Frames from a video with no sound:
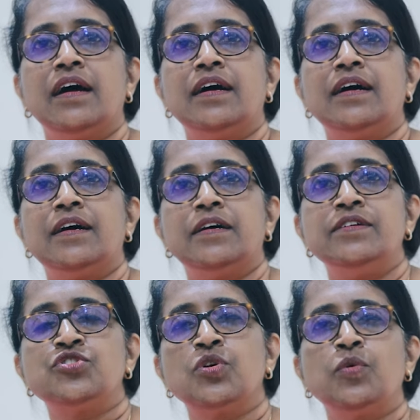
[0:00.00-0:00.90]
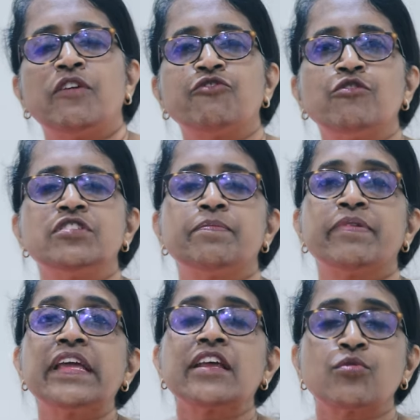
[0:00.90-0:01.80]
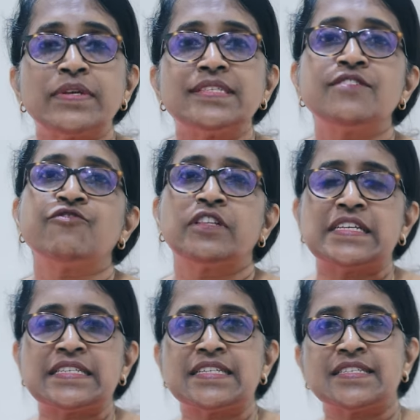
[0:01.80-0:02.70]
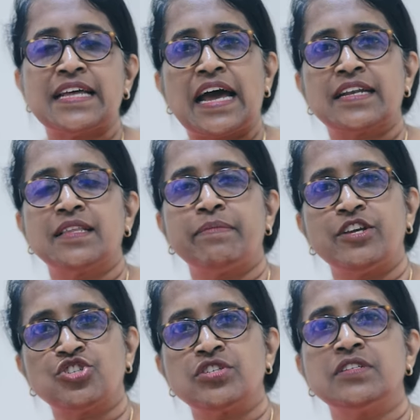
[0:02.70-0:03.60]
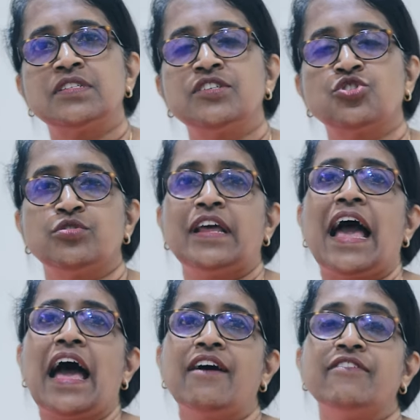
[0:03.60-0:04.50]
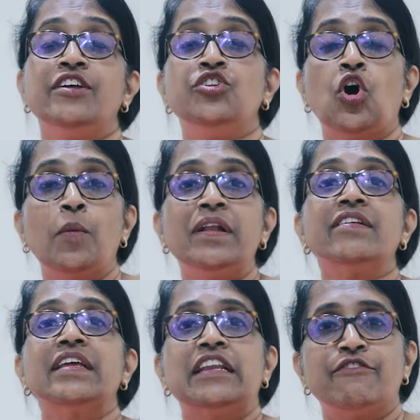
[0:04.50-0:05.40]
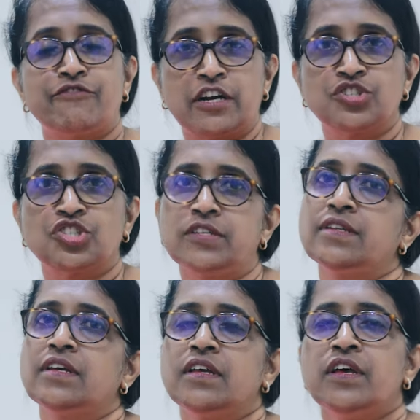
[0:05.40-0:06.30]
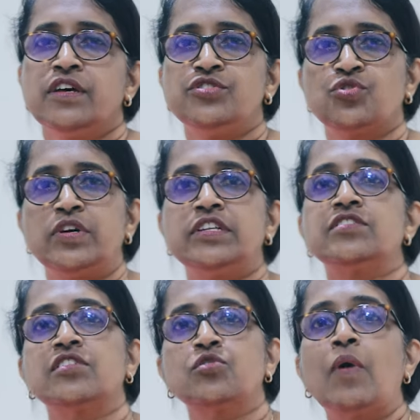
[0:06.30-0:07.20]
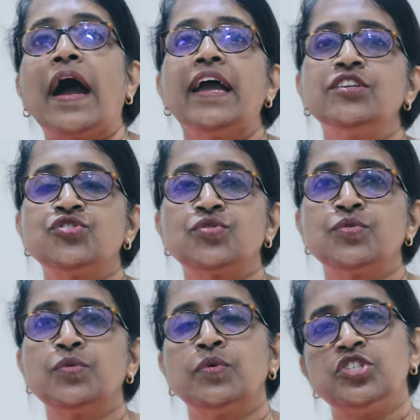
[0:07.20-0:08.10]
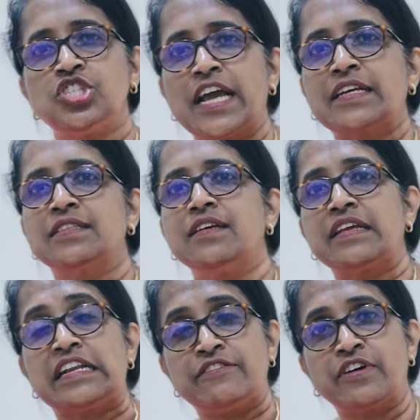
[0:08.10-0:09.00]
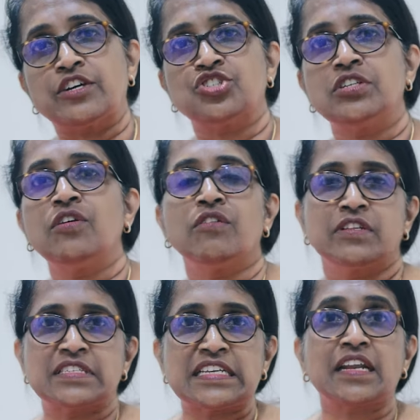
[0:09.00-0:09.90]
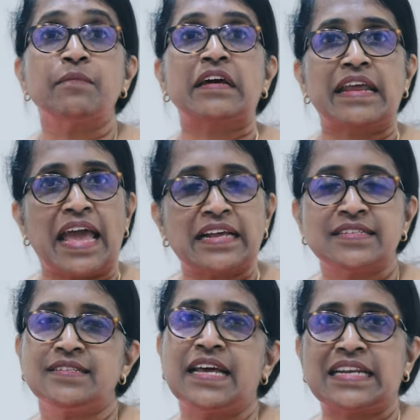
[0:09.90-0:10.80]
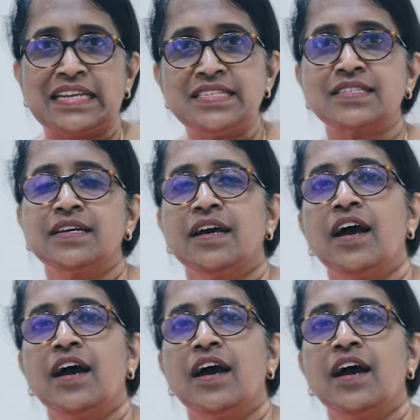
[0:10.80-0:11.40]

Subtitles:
So of course the prerequisite for this is that the patient should have a normal renal function. So it is required to check the renal function or the serum creatinine at least